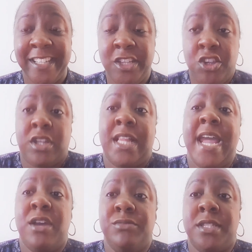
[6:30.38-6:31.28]
You're
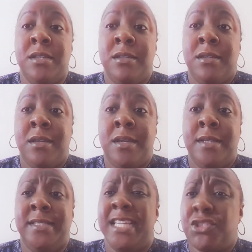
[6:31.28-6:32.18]
clowns.
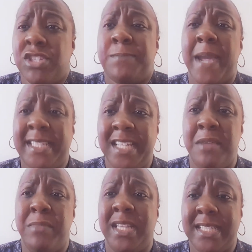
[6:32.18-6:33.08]
Disrespecting the
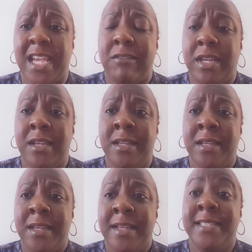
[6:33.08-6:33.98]
military?
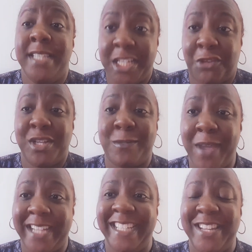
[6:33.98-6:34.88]

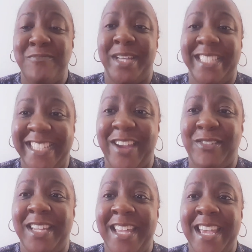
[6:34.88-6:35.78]
Disrespecting the
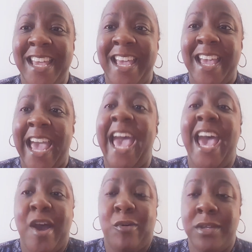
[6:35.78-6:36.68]
military?
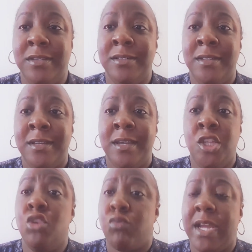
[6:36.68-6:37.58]
How?
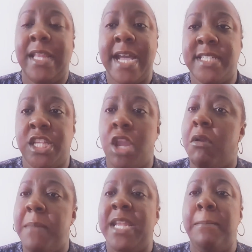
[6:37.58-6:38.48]
You realize that there
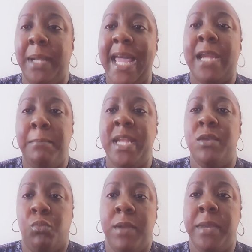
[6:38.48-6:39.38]
are many black men
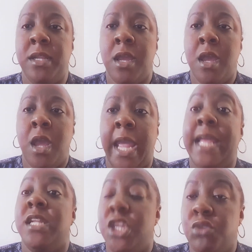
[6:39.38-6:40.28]
and women
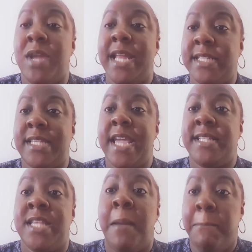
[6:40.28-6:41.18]
in the United
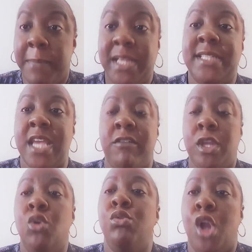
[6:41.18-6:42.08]
States military
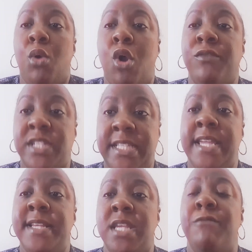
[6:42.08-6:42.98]
who go
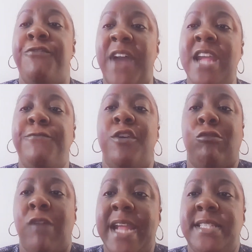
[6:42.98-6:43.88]
overseas and fight for
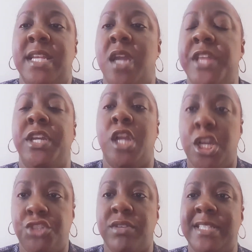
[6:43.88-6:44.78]
rights in other
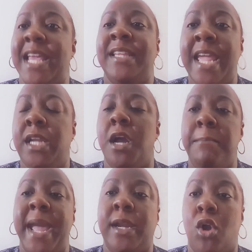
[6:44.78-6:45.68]
countries, that they come
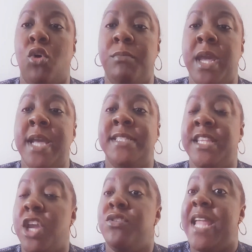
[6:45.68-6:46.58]
back home to
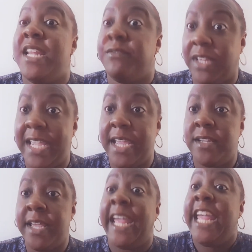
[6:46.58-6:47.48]
their native land
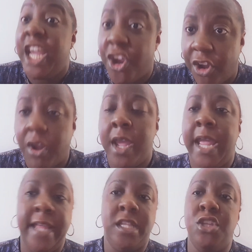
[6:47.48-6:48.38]
here
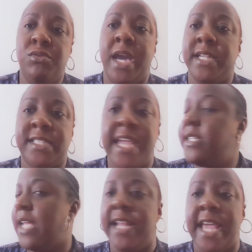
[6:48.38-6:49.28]
in the United
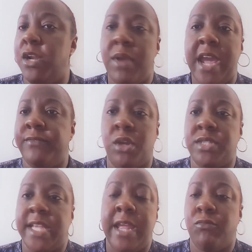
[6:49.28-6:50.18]
States and they don't have
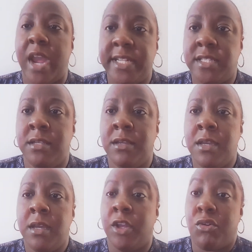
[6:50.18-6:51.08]
those same rights?
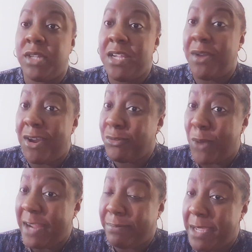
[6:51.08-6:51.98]
There only aren't
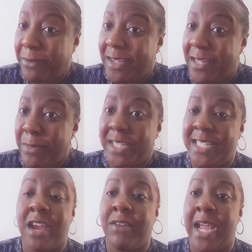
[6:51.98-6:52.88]
white people in the
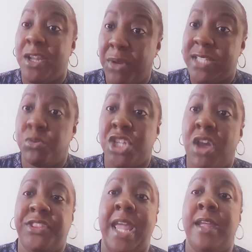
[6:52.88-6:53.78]
military. I know that's what
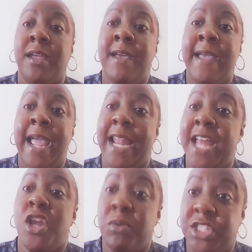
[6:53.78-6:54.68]
y'all think. And I
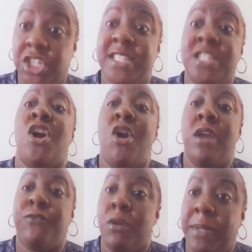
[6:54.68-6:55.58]
know it's just as
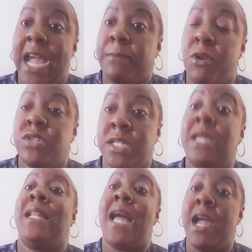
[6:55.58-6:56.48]
hard for a black person to
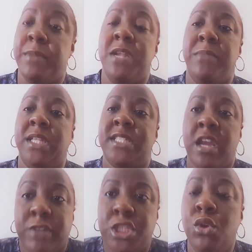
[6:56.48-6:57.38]
climb in the
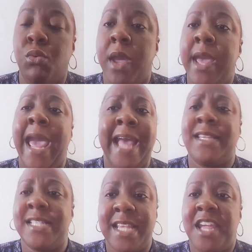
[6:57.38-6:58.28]
military too. At
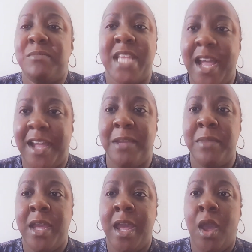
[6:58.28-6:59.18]
the same
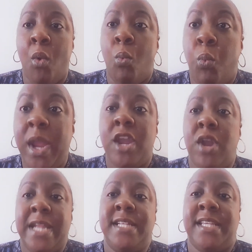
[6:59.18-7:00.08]
time, we are
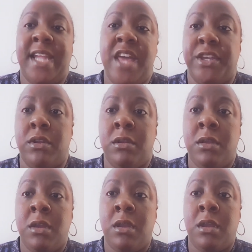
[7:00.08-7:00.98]
in it together.
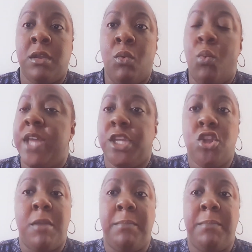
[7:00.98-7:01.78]
Whether you're